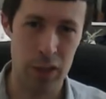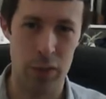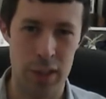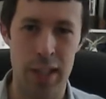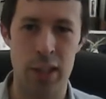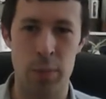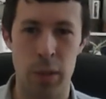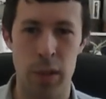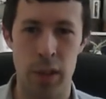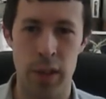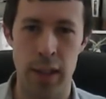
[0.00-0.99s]
of
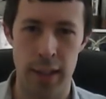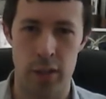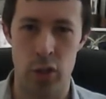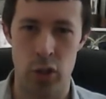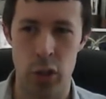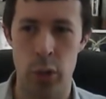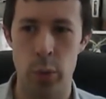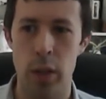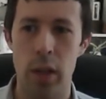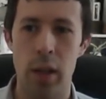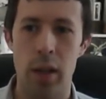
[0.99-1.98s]
assessment that they had to do,
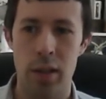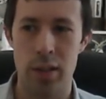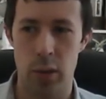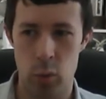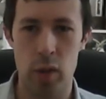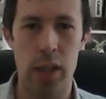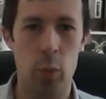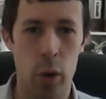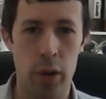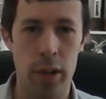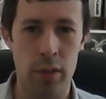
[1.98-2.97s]
because I was really
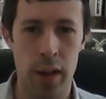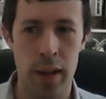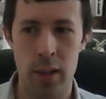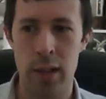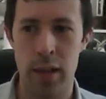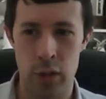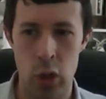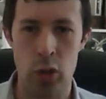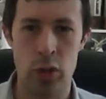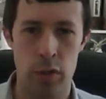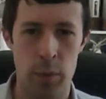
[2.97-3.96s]
worried that I could have a
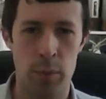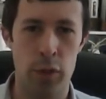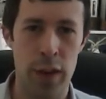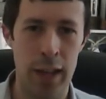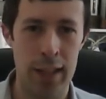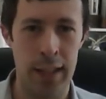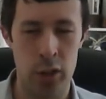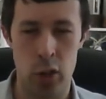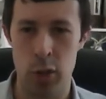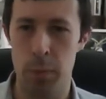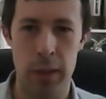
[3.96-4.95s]
lot of them failing
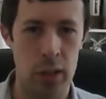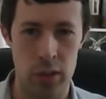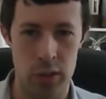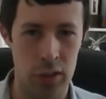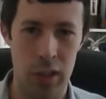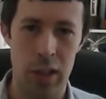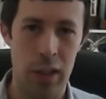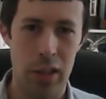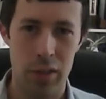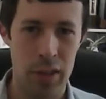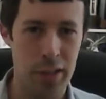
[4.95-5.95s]
just because
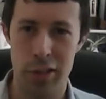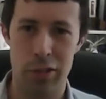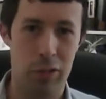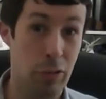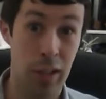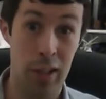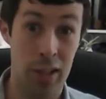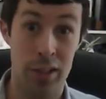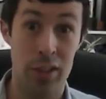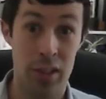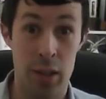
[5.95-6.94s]
they didn't
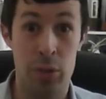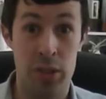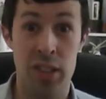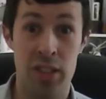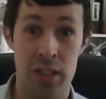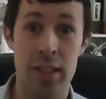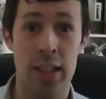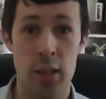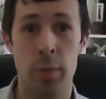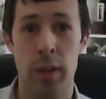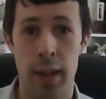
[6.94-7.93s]
realise that there was this
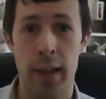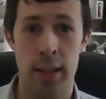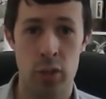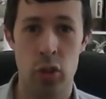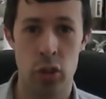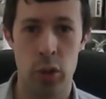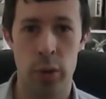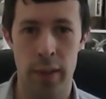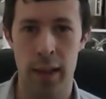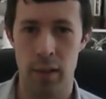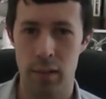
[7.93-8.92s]
assessment they had to do,
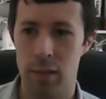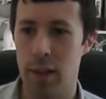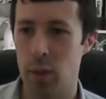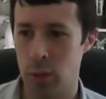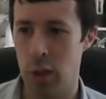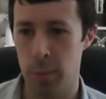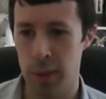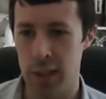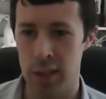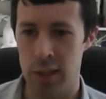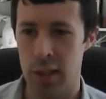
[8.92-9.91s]
and that was going to be a
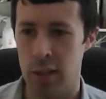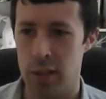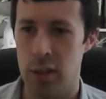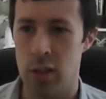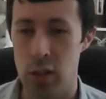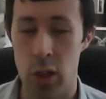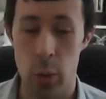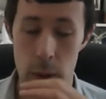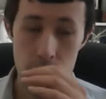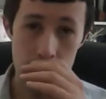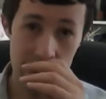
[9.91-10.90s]
disaster. So
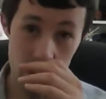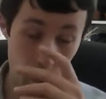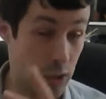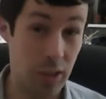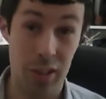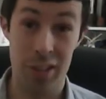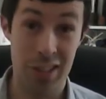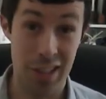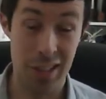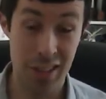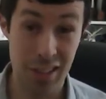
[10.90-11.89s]
it wasn't a
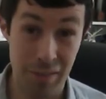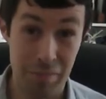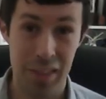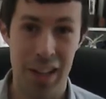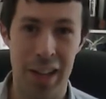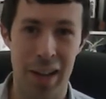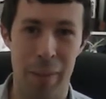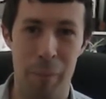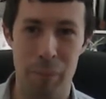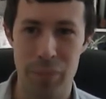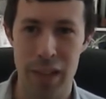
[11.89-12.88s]
disaster,
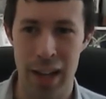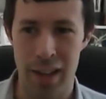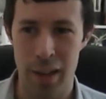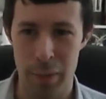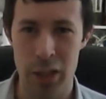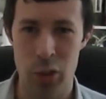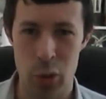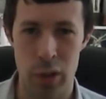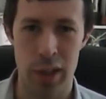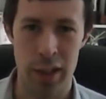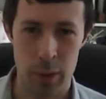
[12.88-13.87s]
and I made sure
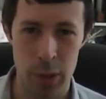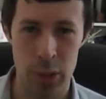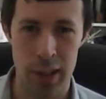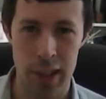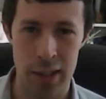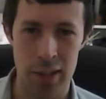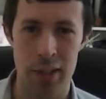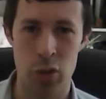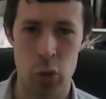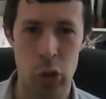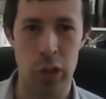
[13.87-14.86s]
that I communicated it
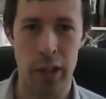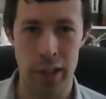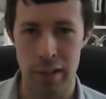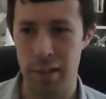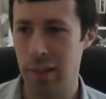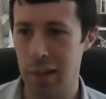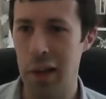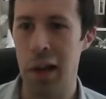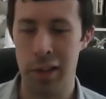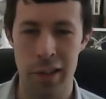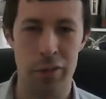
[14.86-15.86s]
strongly, and
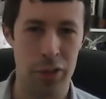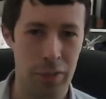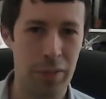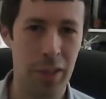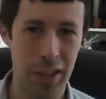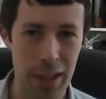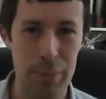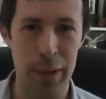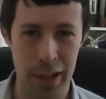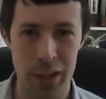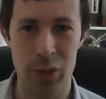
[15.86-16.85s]
I'd have to keep
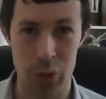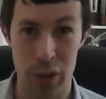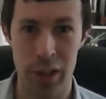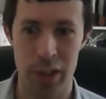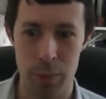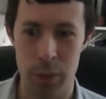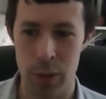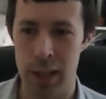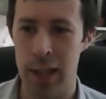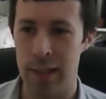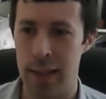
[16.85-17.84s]
making sure that I
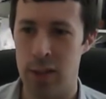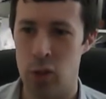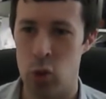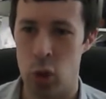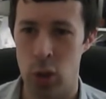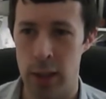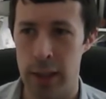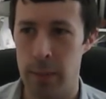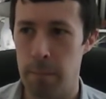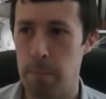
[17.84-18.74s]
communicate that strongly.